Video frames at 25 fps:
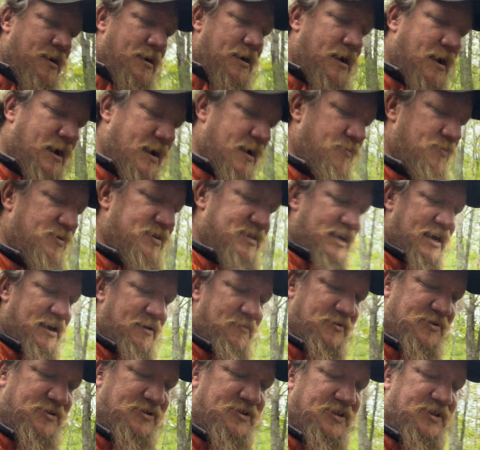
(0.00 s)
I was
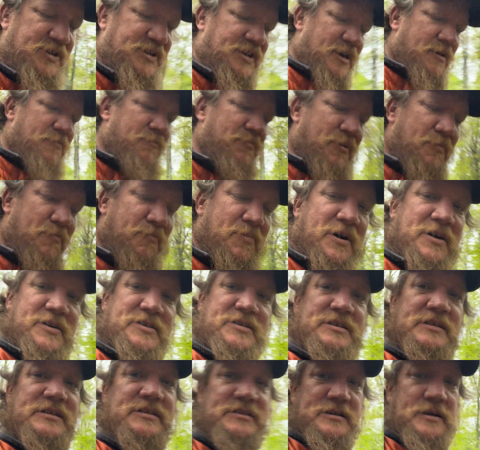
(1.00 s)
able to dump a
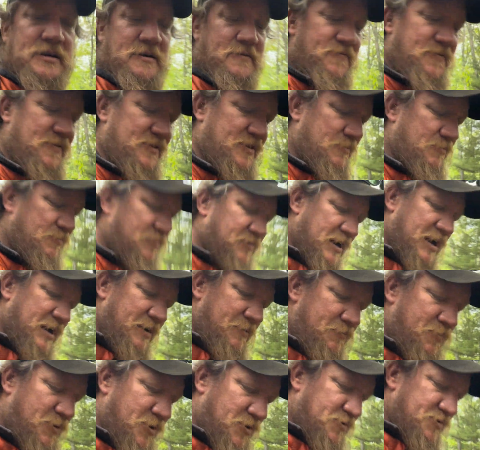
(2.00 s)
bunch of stuff at the
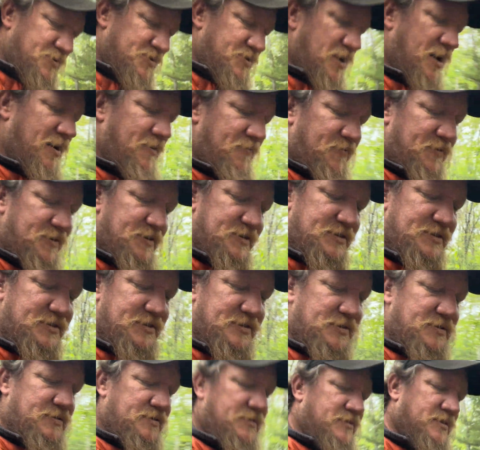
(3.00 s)
Bland post office.